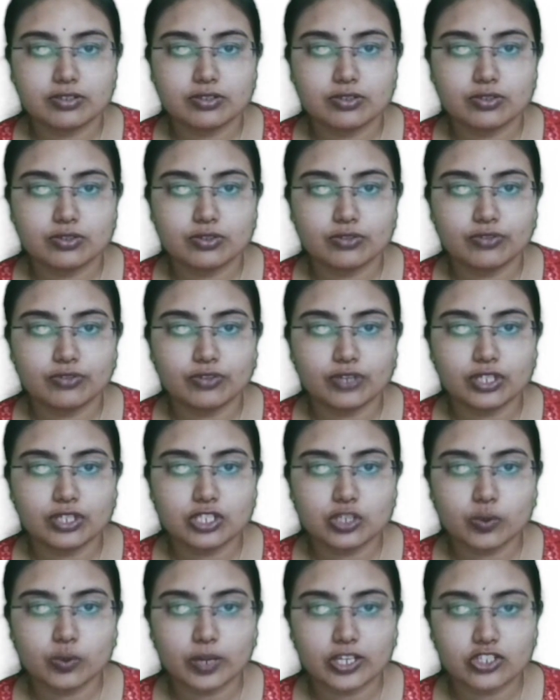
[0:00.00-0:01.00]
So the
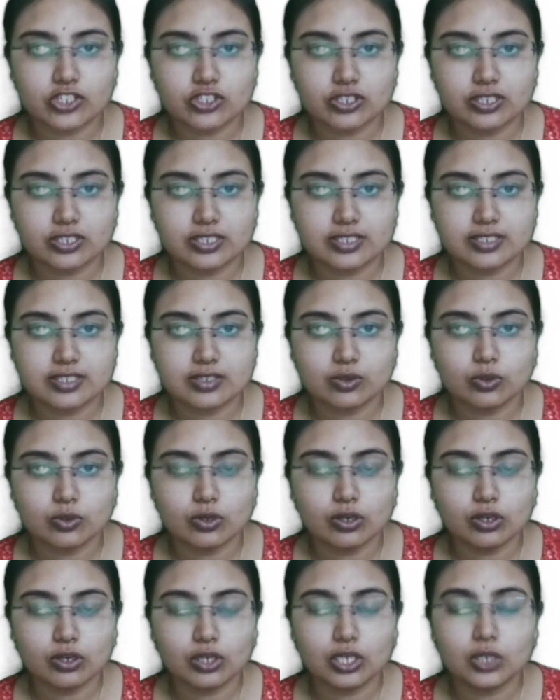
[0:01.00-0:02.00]
first question is,
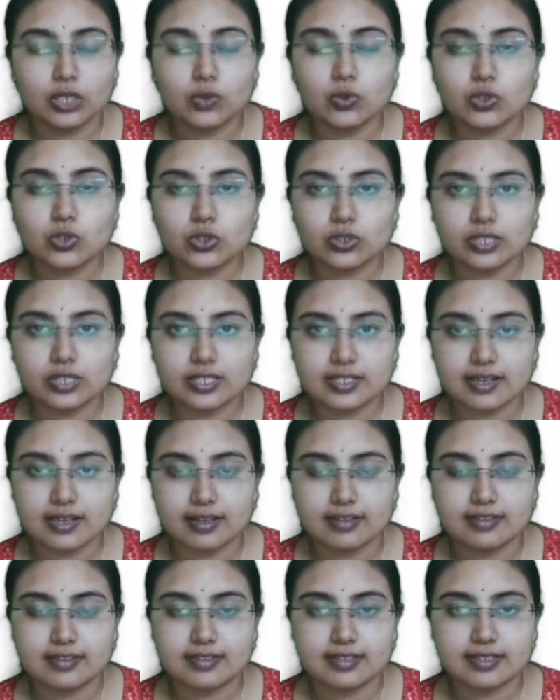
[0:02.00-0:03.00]
clue to this
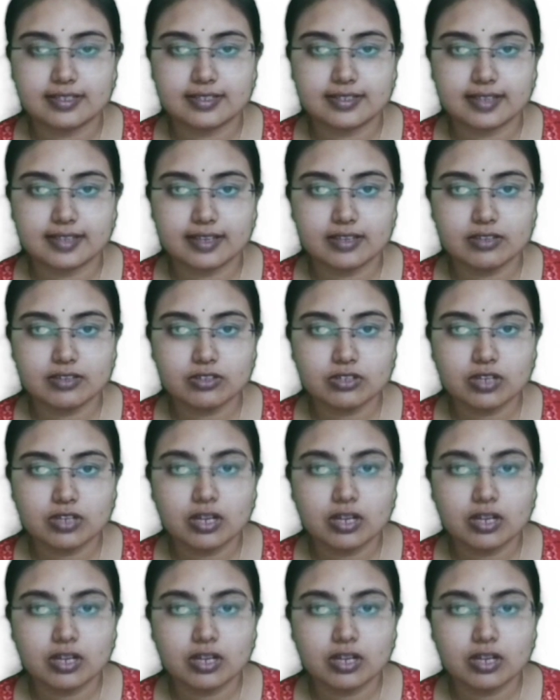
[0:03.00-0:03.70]
answer is there.